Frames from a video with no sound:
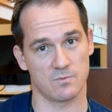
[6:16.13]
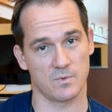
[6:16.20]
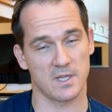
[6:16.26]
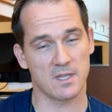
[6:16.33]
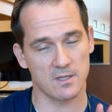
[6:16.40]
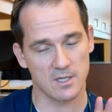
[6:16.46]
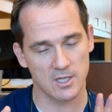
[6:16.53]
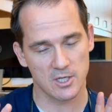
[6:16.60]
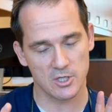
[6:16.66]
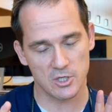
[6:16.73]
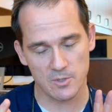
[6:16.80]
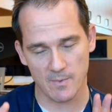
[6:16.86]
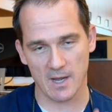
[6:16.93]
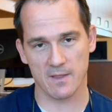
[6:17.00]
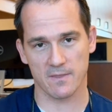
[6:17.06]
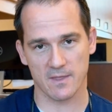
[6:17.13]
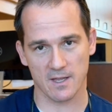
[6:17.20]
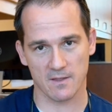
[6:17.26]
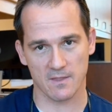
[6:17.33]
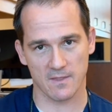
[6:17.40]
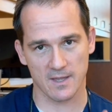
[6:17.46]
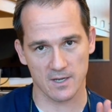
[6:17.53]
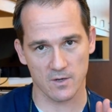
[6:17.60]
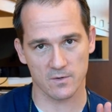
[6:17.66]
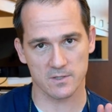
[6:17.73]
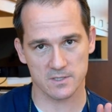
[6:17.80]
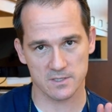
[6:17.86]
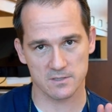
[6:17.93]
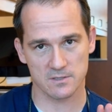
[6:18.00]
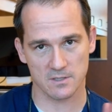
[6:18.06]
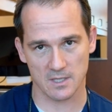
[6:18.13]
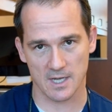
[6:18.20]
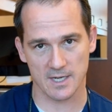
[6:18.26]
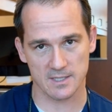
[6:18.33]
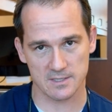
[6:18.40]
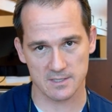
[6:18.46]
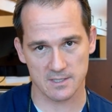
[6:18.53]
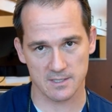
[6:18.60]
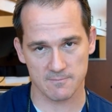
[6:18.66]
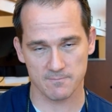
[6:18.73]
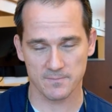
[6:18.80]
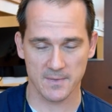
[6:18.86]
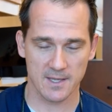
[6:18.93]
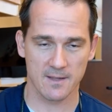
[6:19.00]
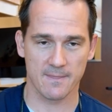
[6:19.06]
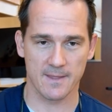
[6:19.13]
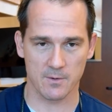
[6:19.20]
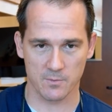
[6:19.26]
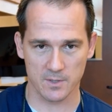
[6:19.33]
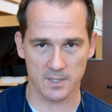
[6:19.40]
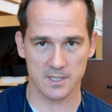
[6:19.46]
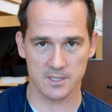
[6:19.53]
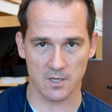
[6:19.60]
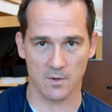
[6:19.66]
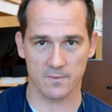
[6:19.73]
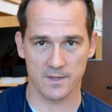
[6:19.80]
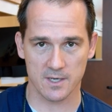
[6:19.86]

We, you might think that they notice your lines, that they really don't.